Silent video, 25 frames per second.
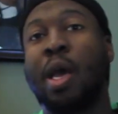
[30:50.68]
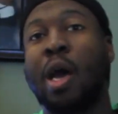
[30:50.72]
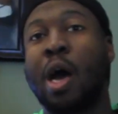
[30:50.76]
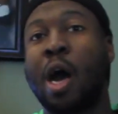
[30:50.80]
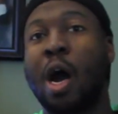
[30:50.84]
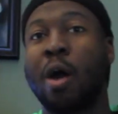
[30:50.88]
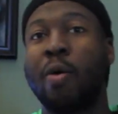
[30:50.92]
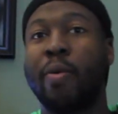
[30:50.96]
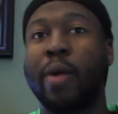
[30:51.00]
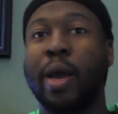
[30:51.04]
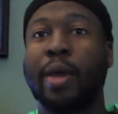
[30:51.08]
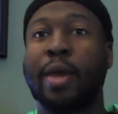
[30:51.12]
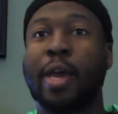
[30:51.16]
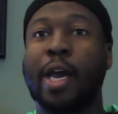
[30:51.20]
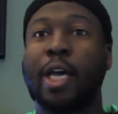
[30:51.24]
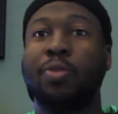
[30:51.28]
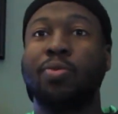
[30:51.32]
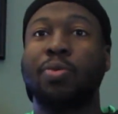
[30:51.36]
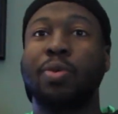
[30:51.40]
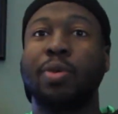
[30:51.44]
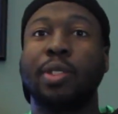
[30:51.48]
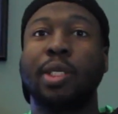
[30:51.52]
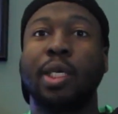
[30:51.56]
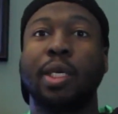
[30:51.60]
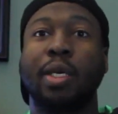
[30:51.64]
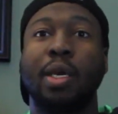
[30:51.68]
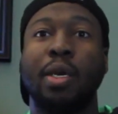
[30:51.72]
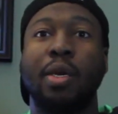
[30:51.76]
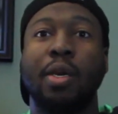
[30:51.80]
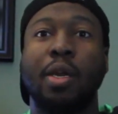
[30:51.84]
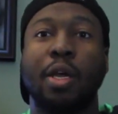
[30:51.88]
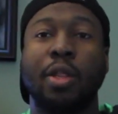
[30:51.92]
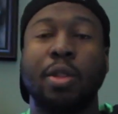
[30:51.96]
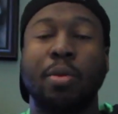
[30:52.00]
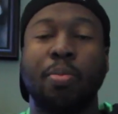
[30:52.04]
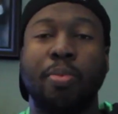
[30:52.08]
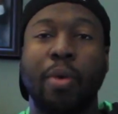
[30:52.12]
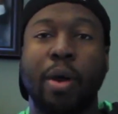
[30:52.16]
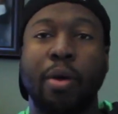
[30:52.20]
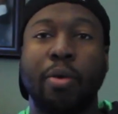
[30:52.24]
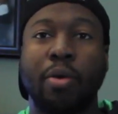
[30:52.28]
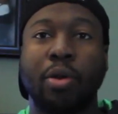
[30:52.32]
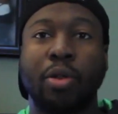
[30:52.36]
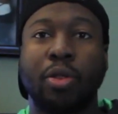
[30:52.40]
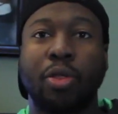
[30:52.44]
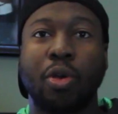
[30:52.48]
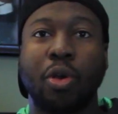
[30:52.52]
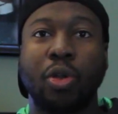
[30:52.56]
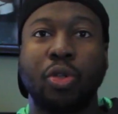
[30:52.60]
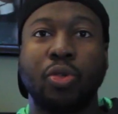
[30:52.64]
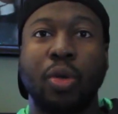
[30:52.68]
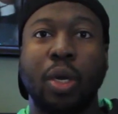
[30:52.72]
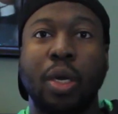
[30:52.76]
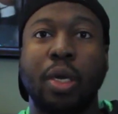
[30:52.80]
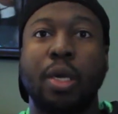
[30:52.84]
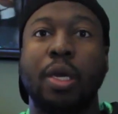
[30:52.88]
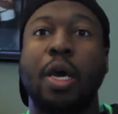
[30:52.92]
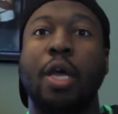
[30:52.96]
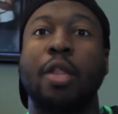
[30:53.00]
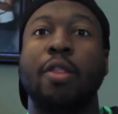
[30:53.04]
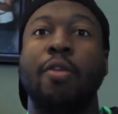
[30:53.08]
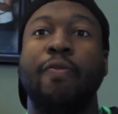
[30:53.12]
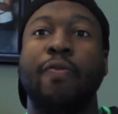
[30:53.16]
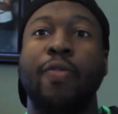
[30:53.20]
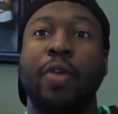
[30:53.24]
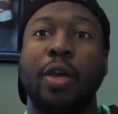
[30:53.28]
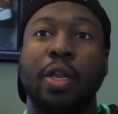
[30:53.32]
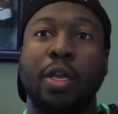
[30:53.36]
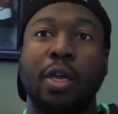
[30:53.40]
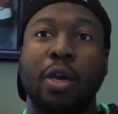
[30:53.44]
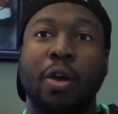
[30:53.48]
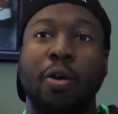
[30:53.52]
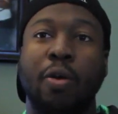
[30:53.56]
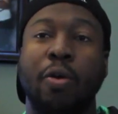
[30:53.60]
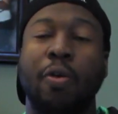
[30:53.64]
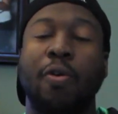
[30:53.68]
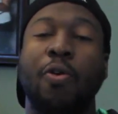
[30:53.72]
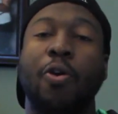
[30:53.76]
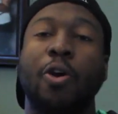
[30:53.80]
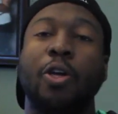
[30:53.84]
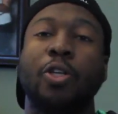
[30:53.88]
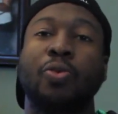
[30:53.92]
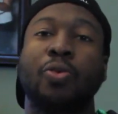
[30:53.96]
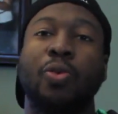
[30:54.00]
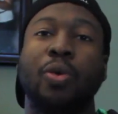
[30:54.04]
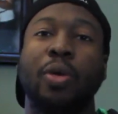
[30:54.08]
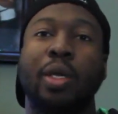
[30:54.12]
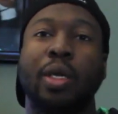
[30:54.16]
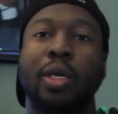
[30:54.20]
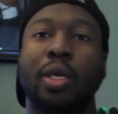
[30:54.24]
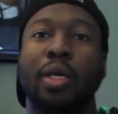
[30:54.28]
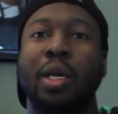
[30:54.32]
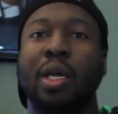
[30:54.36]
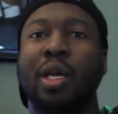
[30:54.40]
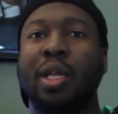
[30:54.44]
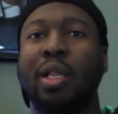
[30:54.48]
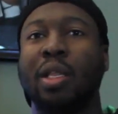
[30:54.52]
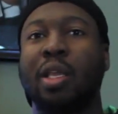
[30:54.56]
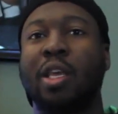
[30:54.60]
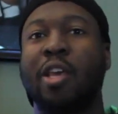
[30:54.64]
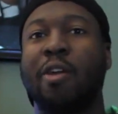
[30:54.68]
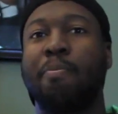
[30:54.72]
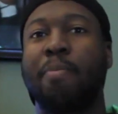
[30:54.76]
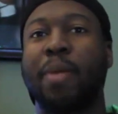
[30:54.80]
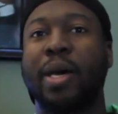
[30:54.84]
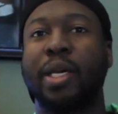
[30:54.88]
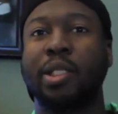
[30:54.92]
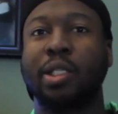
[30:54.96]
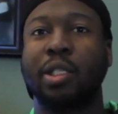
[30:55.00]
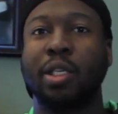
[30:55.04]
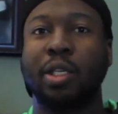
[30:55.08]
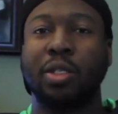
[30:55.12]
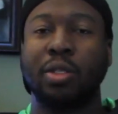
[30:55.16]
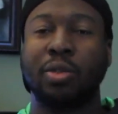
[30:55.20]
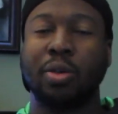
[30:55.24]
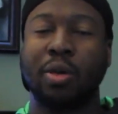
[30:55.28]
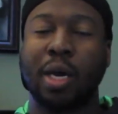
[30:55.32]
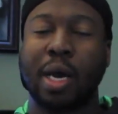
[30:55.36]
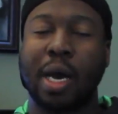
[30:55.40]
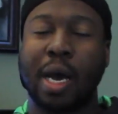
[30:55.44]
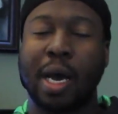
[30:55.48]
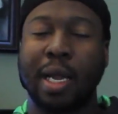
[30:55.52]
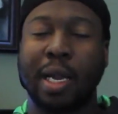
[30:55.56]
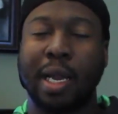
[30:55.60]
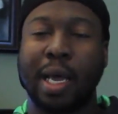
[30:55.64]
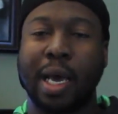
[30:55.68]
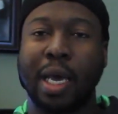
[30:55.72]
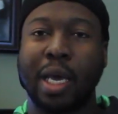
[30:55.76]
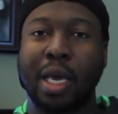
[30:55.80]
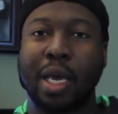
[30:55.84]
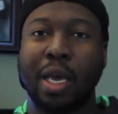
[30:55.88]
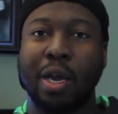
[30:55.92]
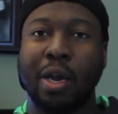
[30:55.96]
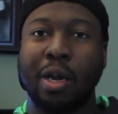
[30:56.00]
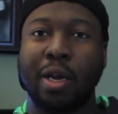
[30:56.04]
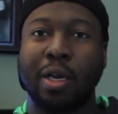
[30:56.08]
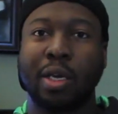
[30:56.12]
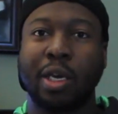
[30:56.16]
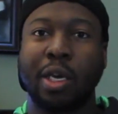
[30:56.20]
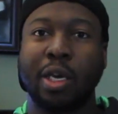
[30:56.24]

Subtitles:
All right, guys, we're gonna take another break. We're gonna throw to another video. Of course, we're gonna give my sister a highlight here.